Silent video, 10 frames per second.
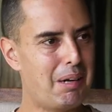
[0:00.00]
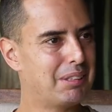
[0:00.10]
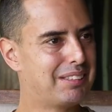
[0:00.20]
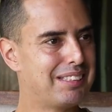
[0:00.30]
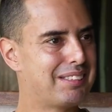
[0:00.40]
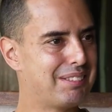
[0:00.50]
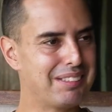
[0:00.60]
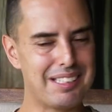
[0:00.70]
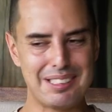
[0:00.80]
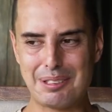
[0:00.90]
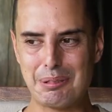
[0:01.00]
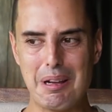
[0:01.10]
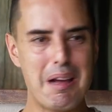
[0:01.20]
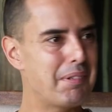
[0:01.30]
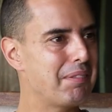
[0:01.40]
is this related
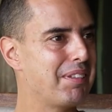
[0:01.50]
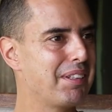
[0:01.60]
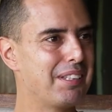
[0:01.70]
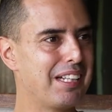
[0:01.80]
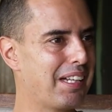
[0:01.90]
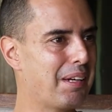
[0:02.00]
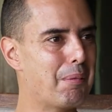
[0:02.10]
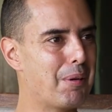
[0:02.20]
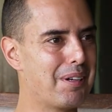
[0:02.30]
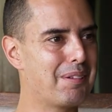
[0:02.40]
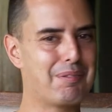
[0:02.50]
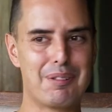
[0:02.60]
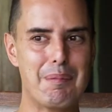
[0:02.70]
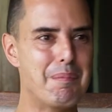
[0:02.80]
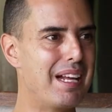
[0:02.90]
to everything you did in the water
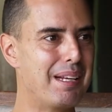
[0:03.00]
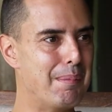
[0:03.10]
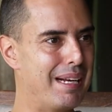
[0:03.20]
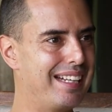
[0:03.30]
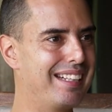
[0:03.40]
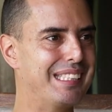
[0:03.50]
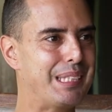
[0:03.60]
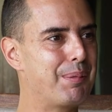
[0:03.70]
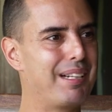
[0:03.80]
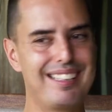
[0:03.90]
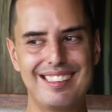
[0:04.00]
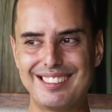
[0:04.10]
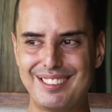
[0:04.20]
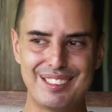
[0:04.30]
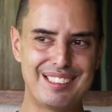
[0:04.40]
for many, many years? 20
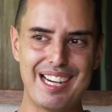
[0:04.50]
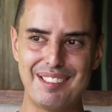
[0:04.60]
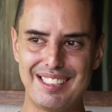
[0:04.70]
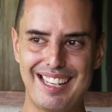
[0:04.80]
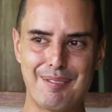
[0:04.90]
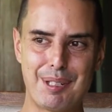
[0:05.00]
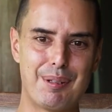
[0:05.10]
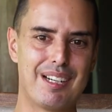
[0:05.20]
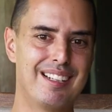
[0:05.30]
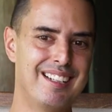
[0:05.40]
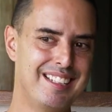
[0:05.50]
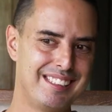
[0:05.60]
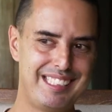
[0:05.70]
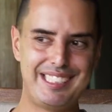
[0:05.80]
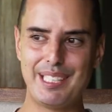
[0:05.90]
years, you're diving everywhere,
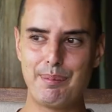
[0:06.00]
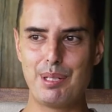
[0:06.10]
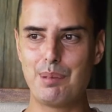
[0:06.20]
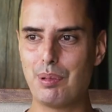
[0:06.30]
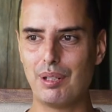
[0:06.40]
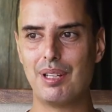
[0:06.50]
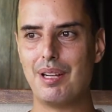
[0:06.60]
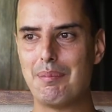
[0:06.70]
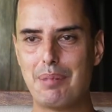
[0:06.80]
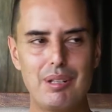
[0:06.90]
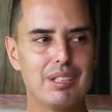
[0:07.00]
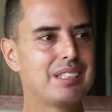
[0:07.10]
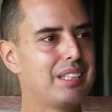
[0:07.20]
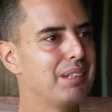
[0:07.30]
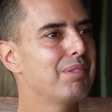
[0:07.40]
teaching people, but you're
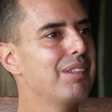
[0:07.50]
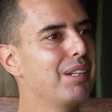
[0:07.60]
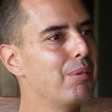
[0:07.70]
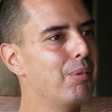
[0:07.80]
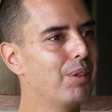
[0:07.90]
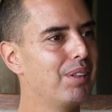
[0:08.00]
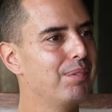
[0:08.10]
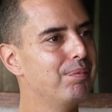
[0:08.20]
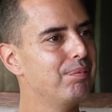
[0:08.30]
still afraid of water.